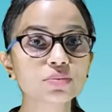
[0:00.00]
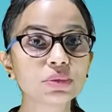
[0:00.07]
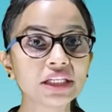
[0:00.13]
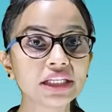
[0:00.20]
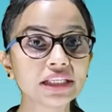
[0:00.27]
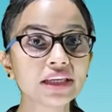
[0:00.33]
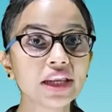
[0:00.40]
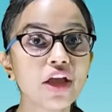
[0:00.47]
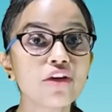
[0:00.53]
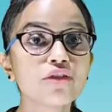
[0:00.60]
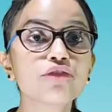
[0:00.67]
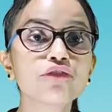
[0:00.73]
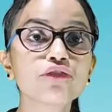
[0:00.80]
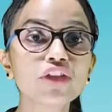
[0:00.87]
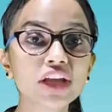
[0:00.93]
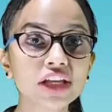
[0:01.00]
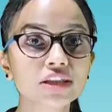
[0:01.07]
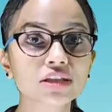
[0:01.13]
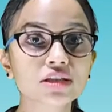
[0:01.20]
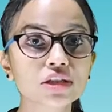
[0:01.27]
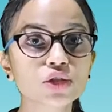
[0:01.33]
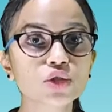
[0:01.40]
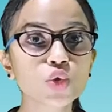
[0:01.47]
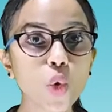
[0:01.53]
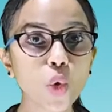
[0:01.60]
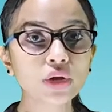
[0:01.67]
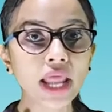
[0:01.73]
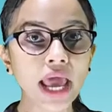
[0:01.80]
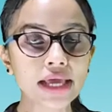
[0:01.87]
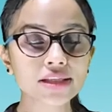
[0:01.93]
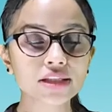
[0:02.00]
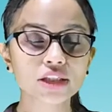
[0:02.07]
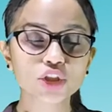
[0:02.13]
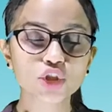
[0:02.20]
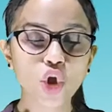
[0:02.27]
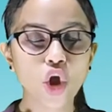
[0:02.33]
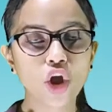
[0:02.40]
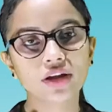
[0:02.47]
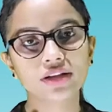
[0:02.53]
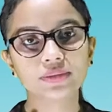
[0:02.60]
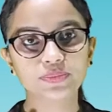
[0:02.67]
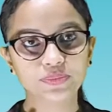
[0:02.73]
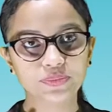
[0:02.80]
been fixed is known as stock.